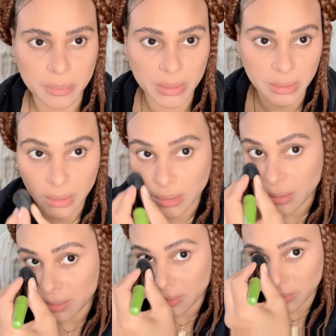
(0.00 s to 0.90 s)
but
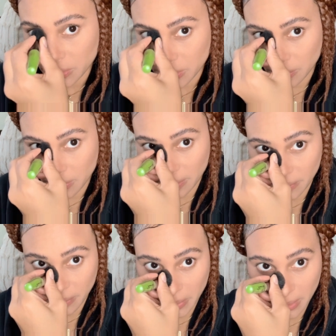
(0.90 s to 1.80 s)
you don't have
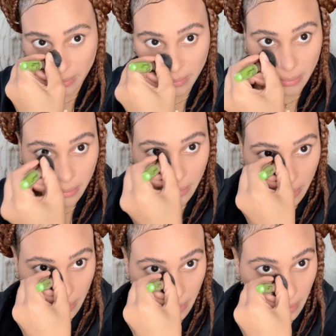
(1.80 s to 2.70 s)
to pay the
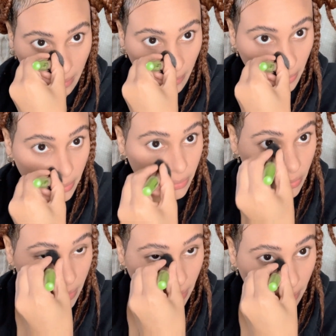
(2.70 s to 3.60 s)
mortgage
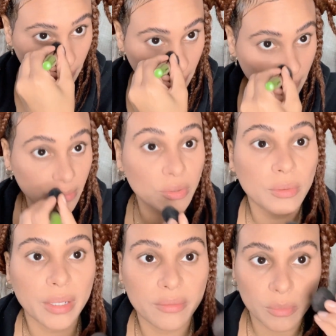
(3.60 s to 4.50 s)
on it. So you
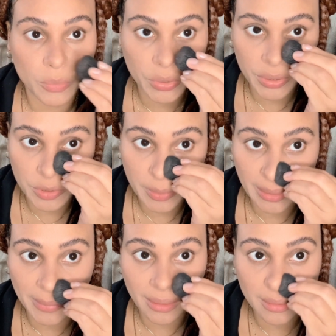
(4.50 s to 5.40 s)
don't have a mortgage
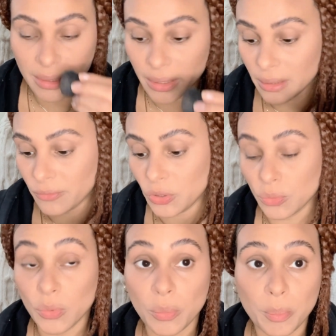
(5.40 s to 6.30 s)
payment. Unlike if you
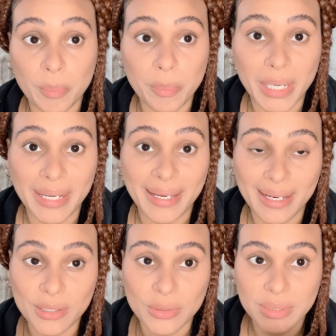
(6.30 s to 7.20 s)
buy a
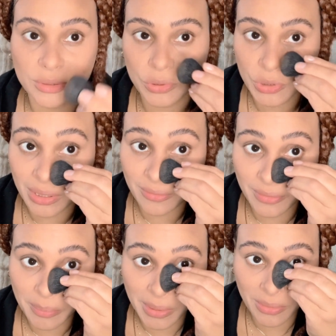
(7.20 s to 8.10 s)
house and you're trying to
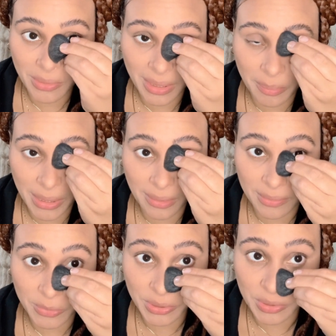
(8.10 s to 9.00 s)
flip it, you gotta pay
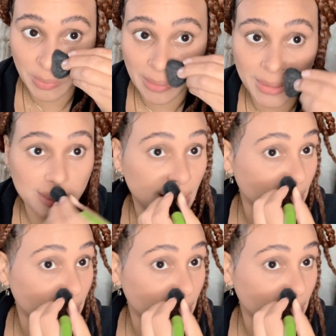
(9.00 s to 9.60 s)
those mortgage payments